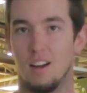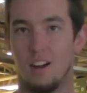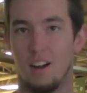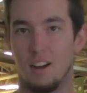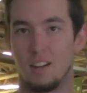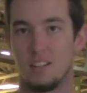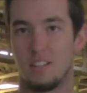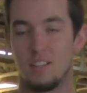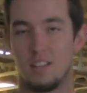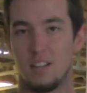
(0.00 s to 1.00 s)

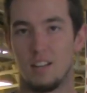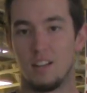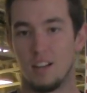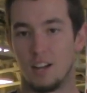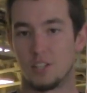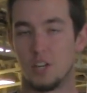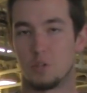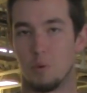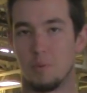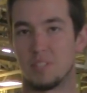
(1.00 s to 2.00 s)
Uh, I
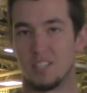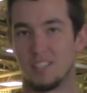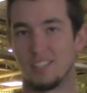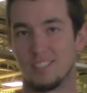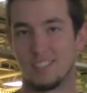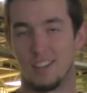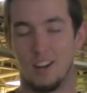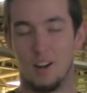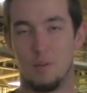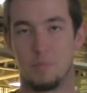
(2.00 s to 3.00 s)
chose Wilmington
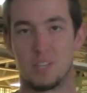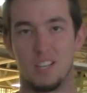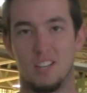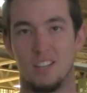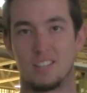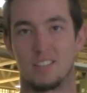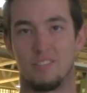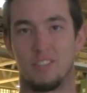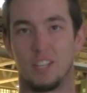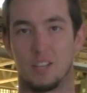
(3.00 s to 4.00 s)
uh, because
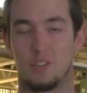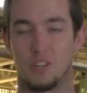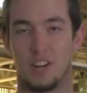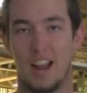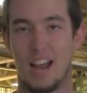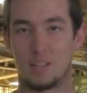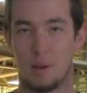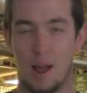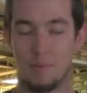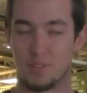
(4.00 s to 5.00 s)
I feel like it was a great
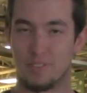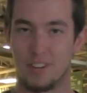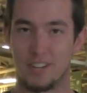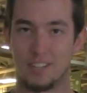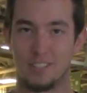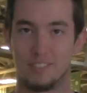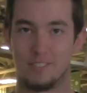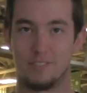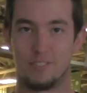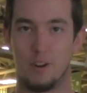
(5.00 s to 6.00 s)
atmosphere
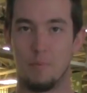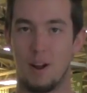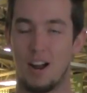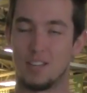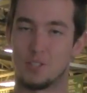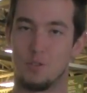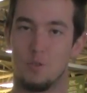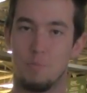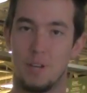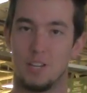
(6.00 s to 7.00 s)
from high school,
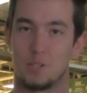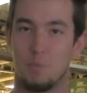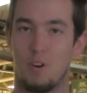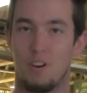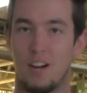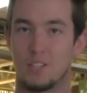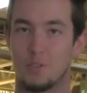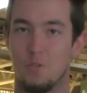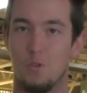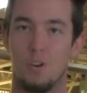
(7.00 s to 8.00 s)
being a small high
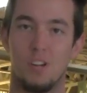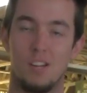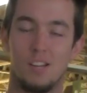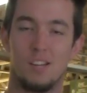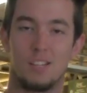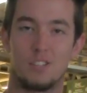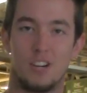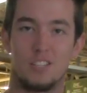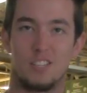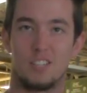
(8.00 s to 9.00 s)
school,
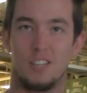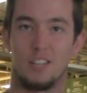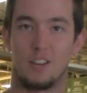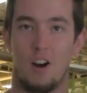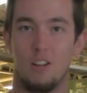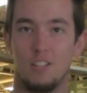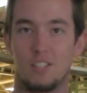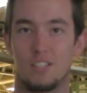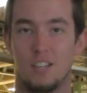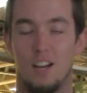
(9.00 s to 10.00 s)
transitioning to
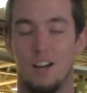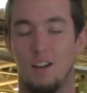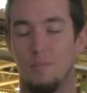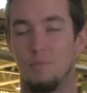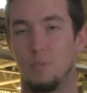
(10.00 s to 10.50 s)
college, um,